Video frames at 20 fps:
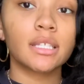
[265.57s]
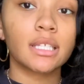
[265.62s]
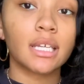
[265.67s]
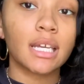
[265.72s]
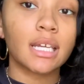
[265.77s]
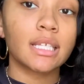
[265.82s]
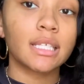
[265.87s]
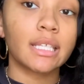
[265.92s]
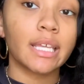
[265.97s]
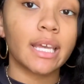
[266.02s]

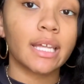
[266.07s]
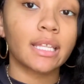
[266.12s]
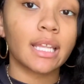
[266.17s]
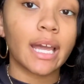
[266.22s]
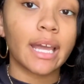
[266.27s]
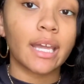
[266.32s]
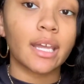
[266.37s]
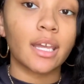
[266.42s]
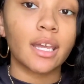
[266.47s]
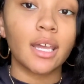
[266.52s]
because they,
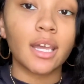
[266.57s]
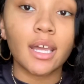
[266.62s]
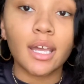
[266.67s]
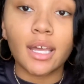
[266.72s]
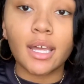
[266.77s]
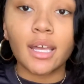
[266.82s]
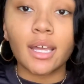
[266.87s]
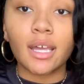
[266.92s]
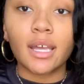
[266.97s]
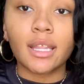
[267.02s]
like,
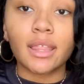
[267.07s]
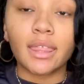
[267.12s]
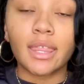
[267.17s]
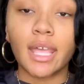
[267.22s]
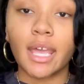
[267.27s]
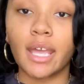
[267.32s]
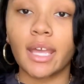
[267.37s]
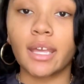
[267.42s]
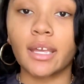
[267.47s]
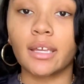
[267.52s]

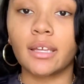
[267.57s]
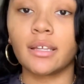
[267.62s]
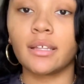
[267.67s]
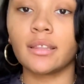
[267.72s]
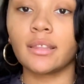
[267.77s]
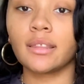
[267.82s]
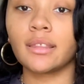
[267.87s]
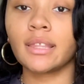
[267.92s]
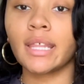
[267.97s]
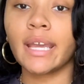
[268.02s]
that
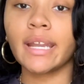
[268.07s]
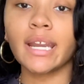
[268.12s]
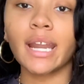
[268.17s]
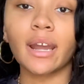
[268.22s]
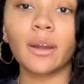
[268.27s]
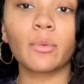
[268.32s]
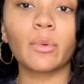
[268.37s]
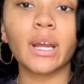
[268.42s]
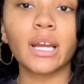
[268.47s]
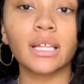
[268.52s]
they
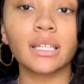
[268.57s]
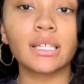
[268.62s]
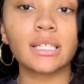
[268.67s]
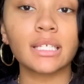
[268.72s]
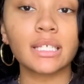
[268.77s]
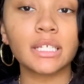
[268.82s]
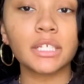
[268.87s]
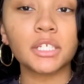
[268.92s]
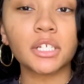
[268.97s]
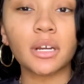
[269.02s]
not regular
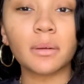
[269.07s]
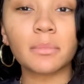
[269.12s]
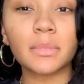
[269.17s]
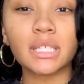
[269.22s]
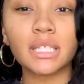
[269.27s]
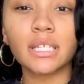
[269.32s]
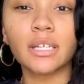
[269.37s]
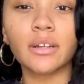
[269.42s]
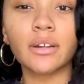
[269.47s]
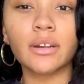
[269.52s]
t-shirt
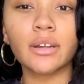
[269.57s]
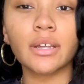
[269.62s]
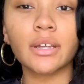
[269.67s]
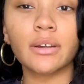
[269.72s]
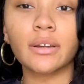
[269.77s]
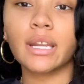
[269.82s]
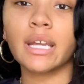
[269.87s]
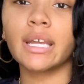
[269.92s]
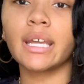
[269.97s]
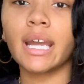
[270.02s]
material.
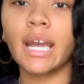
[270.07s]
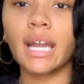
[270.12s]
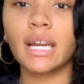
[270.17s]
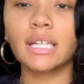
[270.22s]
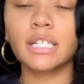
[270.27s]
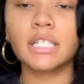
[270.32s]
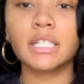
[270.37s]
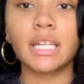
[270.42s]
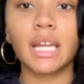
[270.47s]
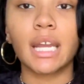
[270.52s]
They kind of
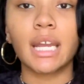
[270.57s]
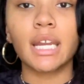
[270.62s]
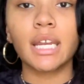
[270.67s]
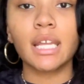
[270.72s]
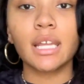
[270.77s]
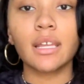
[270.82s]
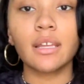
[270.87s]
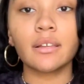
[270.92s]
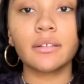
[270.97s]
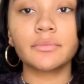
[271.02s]

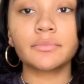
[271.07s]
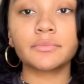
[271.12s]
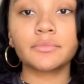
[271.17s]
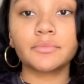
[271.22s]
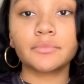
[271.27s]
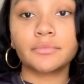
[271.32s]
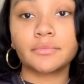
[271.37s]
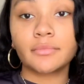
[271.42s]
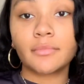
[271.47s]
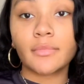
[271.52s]
shiny,
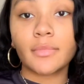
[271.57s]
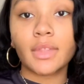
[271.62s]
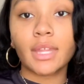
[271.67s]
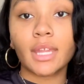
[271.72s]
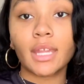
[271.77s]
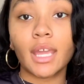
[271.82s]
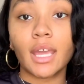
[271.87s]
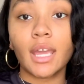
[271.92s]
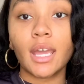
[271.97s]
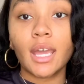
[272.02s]

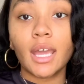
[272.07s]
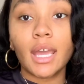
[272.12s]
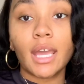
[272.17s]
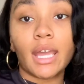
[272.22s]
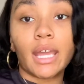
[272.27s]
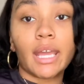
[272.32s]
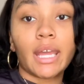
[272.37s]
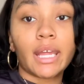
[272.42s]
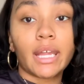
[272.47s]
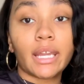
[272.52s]

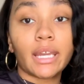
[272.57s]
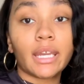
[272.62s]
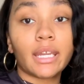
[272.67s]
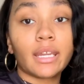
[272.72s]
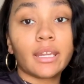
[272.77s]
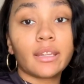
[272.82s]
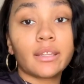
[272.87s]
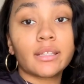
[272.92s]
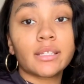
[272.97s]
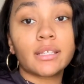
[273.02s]
and
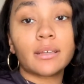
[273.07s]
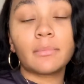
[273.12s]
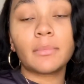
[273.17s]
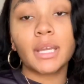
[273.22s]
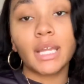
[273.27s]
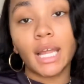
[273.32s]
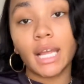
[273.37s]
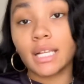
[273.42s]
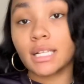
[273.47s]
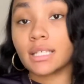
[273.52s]
to me
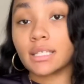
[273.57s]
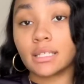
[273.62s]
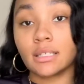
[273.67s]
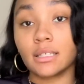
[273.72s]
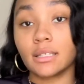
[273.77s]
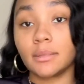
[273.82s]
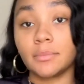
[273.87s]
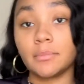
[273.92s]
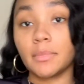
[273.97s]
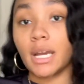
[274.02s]
they just
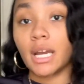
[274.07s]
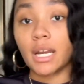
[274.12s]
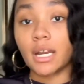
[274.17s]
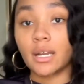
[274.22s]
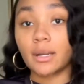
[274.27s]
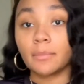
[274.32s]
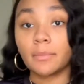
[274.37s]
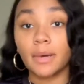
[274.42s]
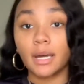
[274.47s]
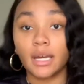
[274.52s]
look
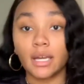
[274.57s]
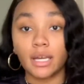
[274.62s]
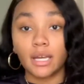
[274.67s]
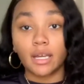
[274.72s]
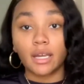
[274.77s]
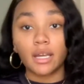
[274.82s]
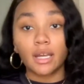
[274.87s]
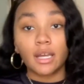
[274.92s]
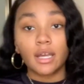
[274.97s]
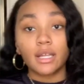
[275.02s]
better, but
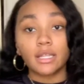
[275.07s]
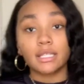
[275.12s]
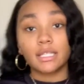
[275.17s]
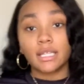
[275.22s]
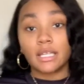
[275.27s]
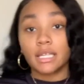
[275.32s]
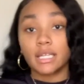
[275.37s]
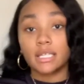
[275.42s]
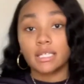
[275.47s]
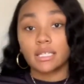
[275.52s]
to
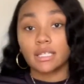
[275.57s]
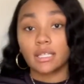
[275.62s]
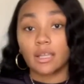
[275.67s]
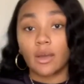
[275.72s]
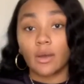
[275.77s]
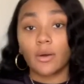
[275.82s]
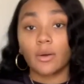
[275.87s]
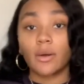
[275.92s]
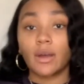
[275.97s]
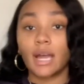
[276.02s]
each his
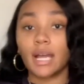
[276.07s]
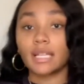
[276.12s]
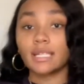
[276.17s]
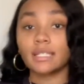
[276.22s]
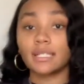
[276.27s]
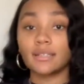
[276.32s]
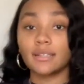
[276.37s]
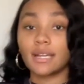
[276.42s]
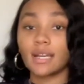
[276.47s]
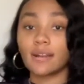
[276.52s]
own. I
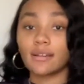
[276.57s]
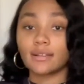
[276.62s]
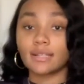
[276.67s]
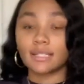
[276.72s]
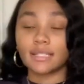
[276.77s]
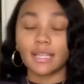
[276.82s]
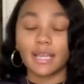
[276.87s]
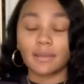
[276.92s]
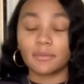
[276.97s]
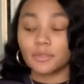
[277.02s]
still got on the
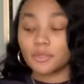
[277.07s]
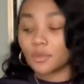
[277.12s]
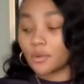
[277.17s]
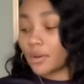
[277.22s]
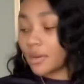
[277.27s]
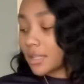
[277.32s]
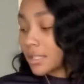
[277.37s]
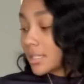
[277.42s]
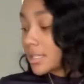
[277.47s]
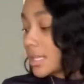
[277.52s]
same
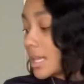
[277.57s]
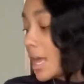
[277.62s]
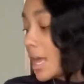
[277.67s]
shorts,